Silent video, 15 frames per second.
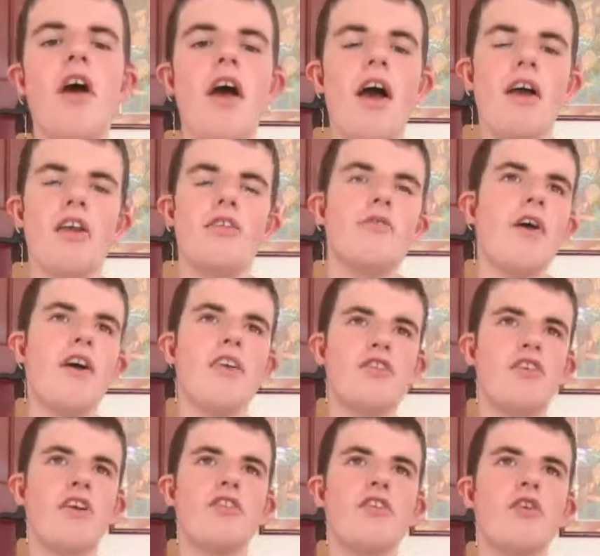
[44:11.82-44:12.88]
And it's
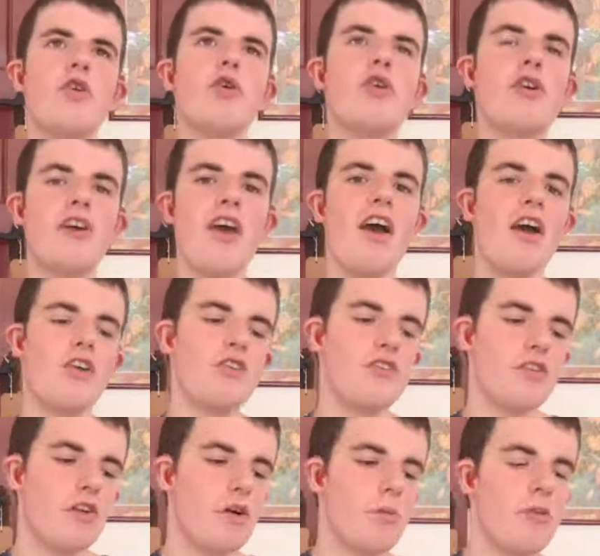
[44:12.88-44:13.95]
fascinating looking at
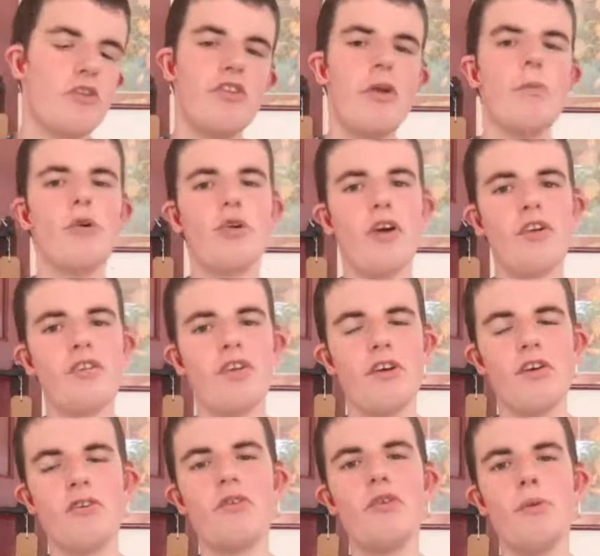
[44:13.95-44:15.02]
the
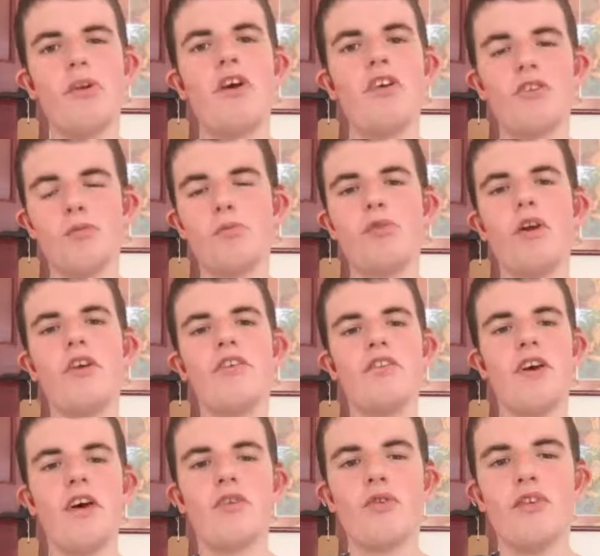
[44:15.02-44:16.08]
Democratic nomination
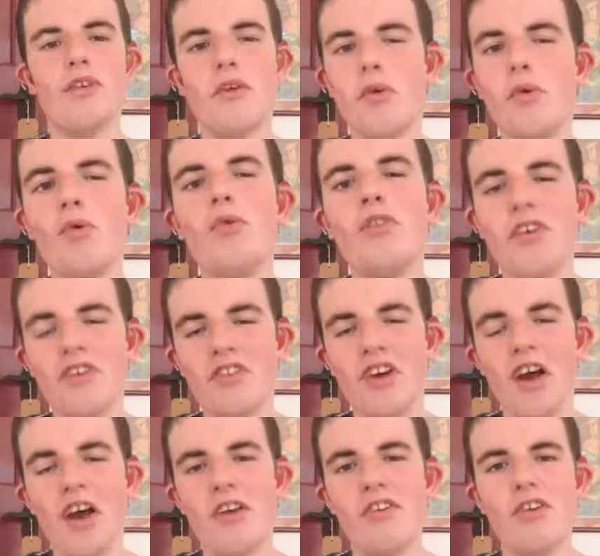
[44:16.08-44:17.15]
process when there were all these
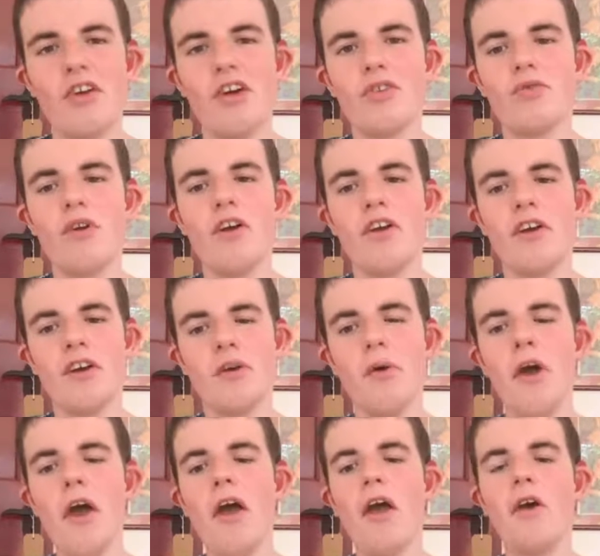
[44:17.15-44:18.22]
candidates running.
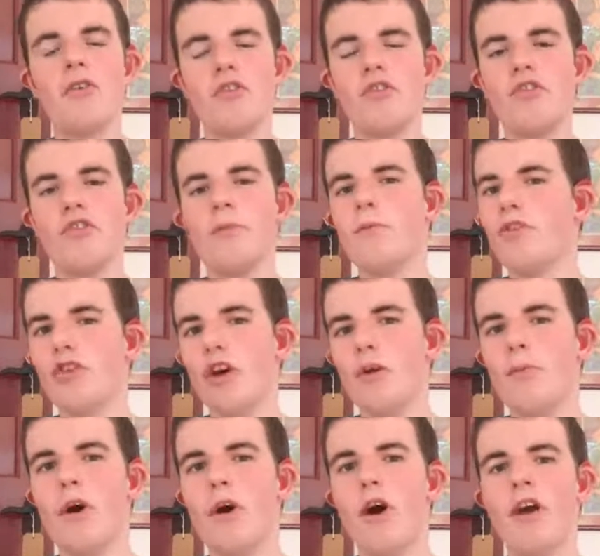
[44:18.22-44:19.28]
It was assumed that Joe
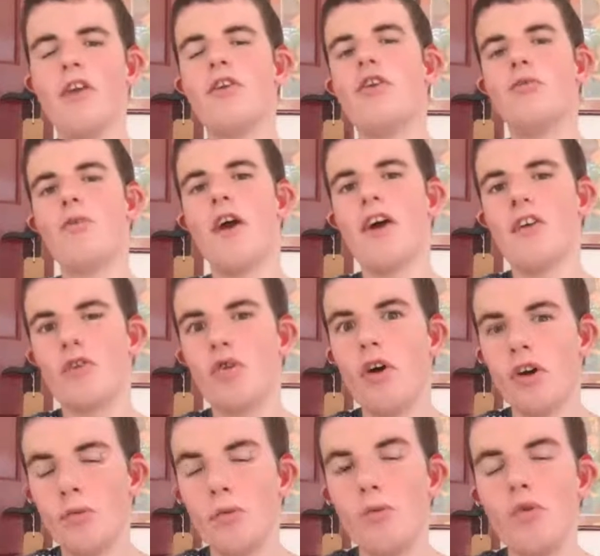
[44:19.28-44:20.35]
Biden, who'd ran
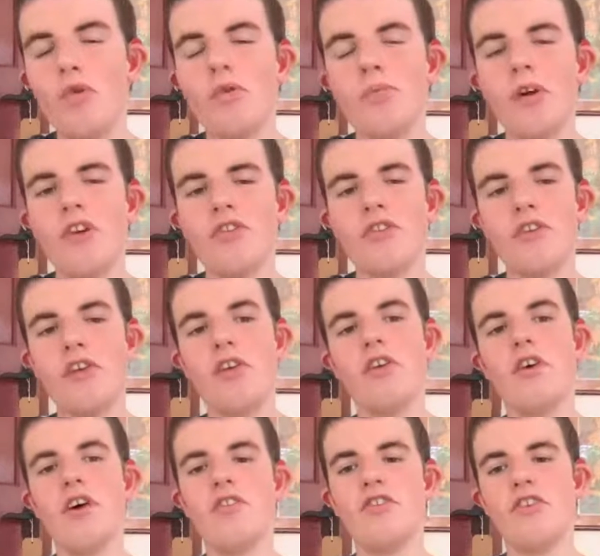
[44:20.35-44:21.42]
twice before for president in
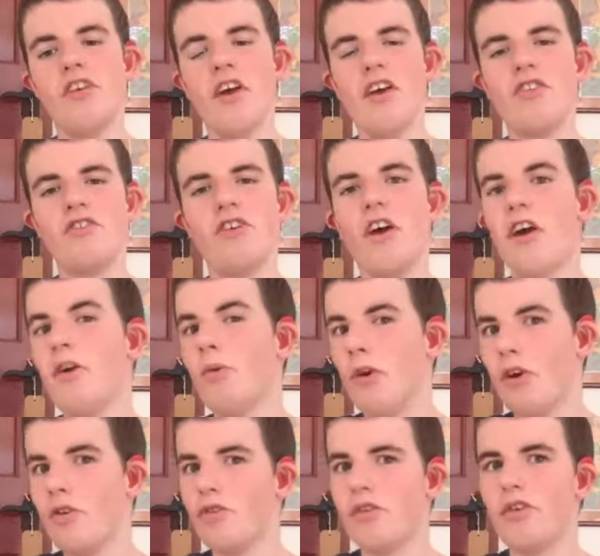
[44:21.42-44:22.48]
1988,
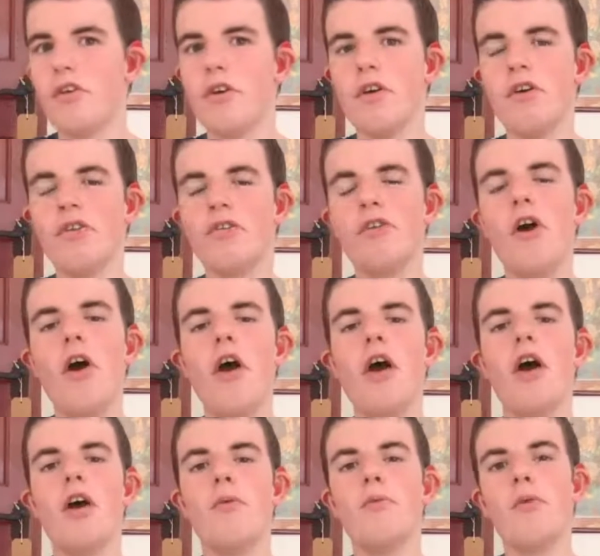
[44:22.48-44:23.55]
where he was accused
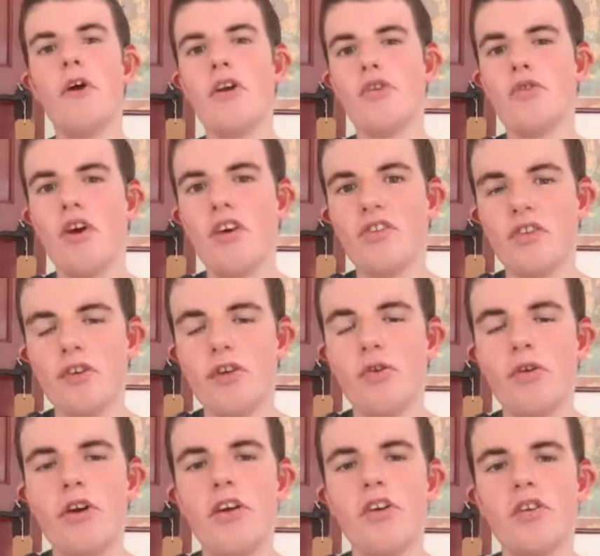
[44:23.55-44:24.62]
of plagiarizing
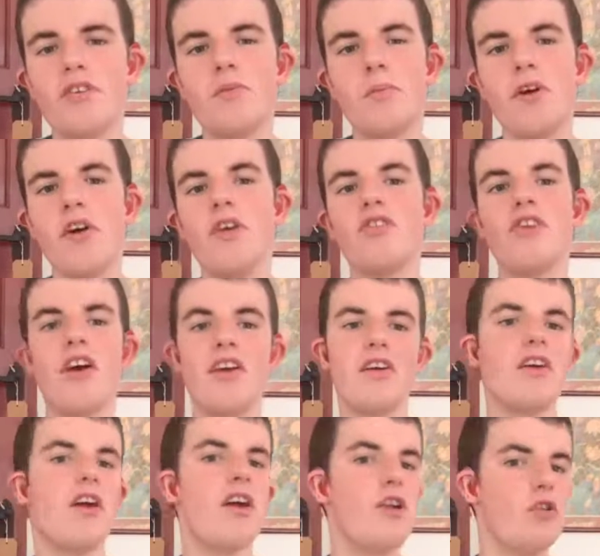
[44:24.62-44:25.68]
Neil Kinnock's speech, and
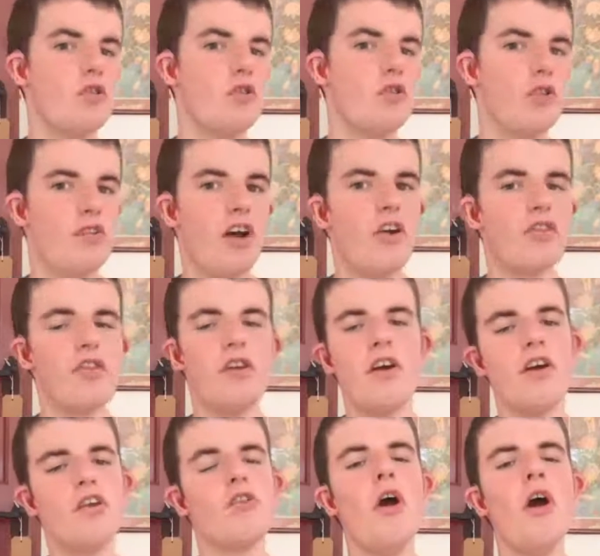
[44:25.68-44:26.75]
again in
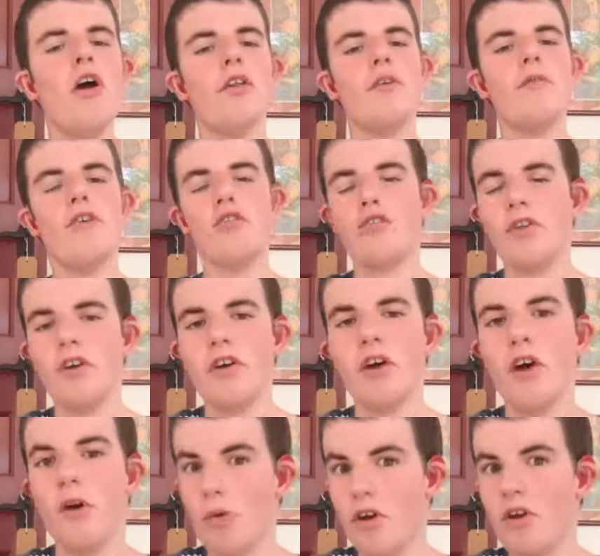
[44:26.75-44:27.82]
2008, eventually
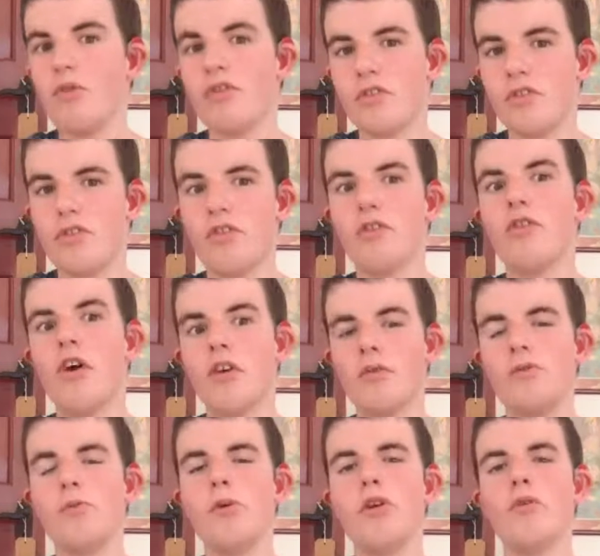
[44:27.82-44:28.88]
where he wasn't
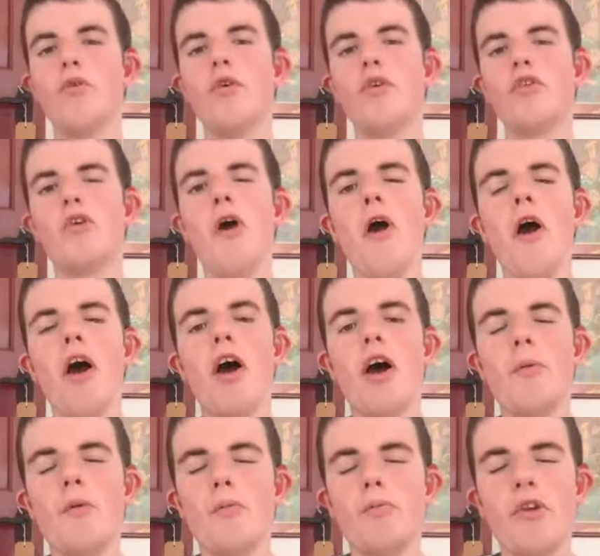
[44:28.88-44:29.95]
successful, but he was
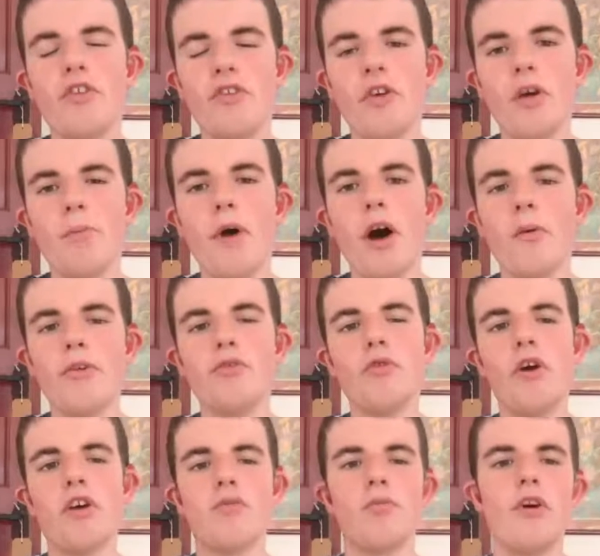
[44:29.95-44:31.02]
President Obama's
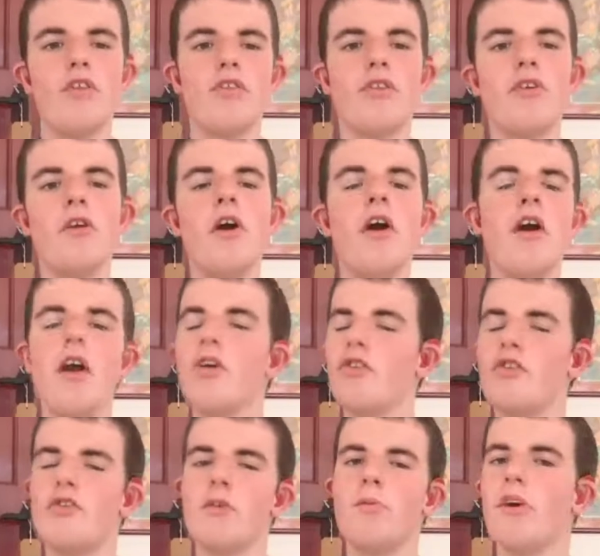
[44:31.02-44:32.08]
vice president. It was
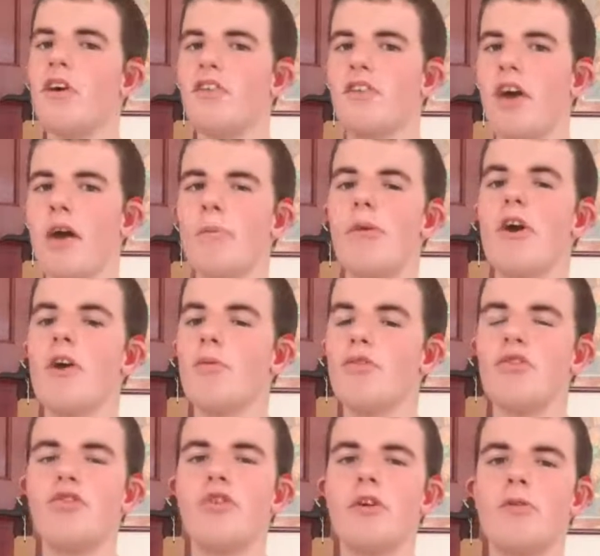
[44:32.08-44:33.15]
assumed that his campaign
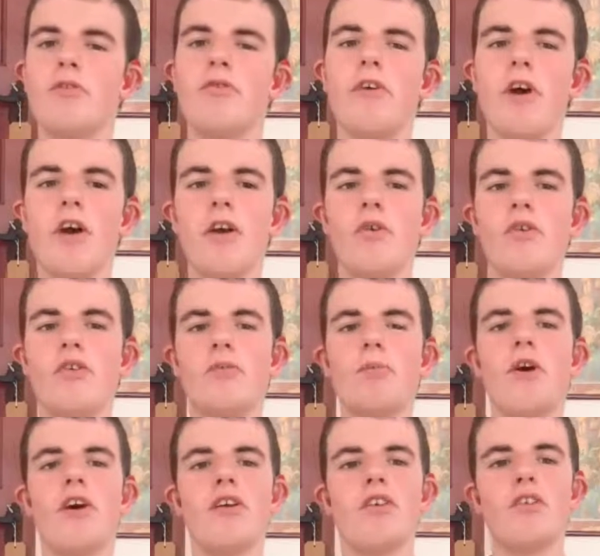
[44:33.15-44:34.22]
was doomed to fail. It was
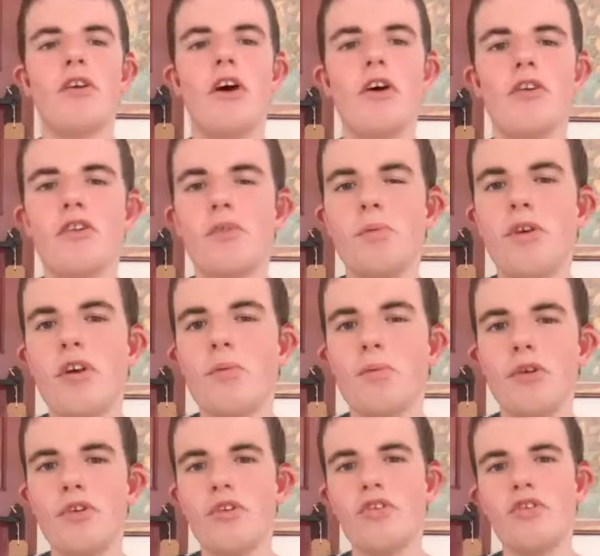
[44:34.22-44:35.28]
Bernie Sanders, Pete
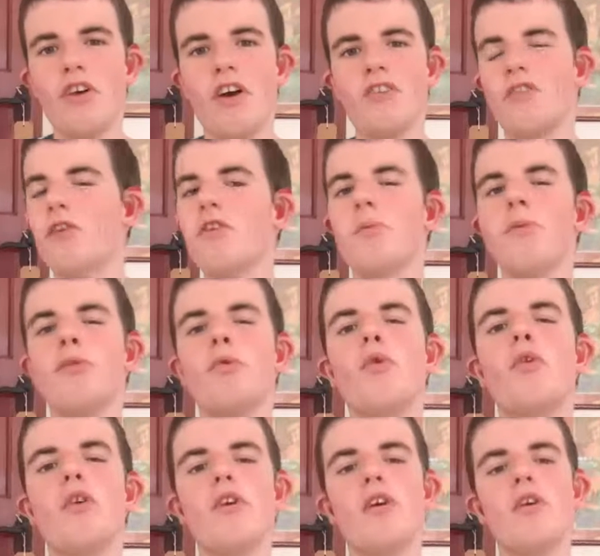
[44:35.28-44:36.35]
Buttigieg, Elizabeth
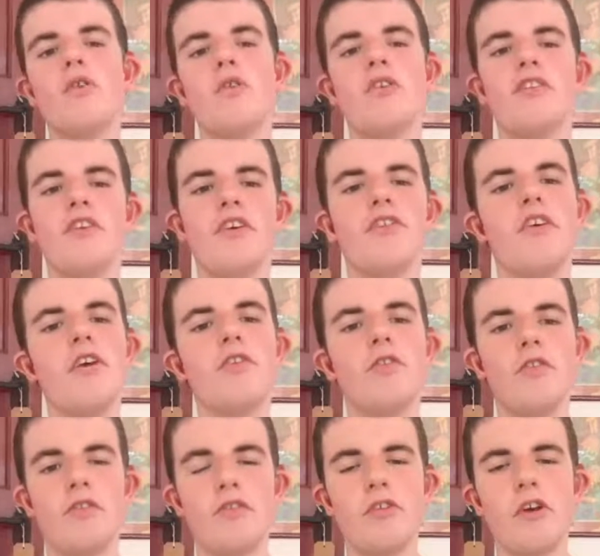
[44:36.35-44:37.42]
Warren who were in the
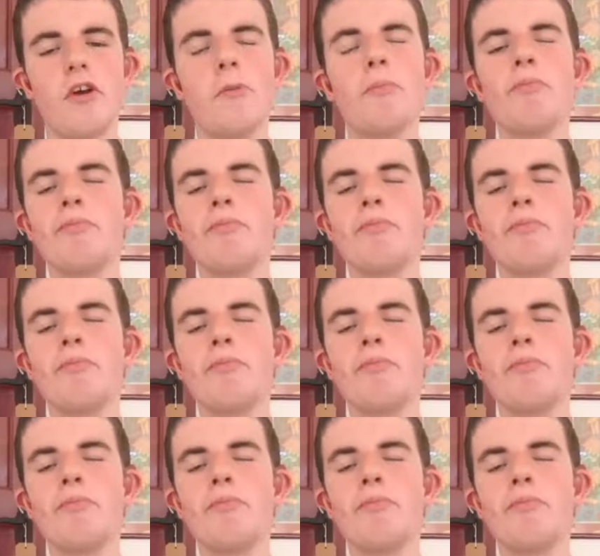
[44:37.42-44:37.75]
ascendancy.